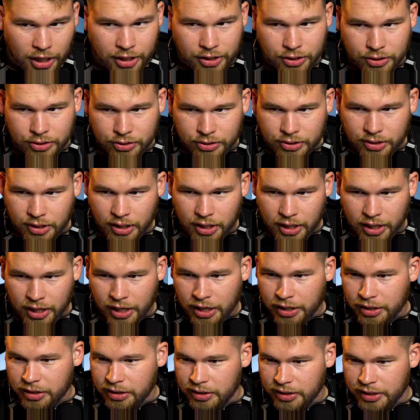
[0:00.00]
I use
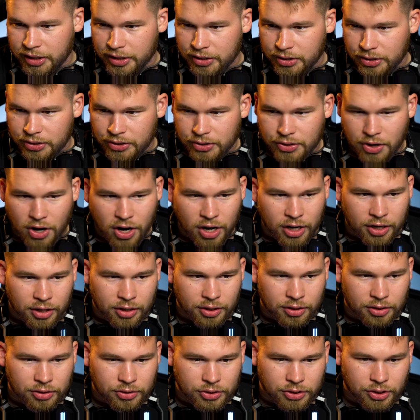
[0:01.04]
this
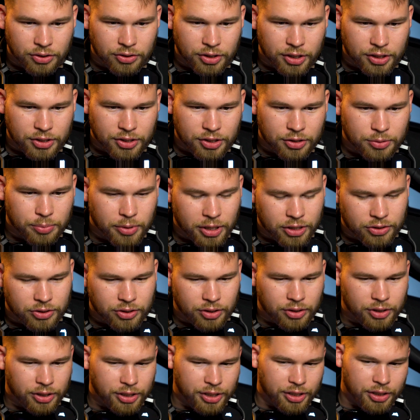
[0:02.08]
stock. So this is
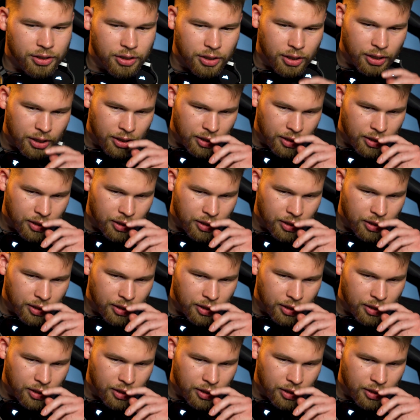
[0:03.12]
basically,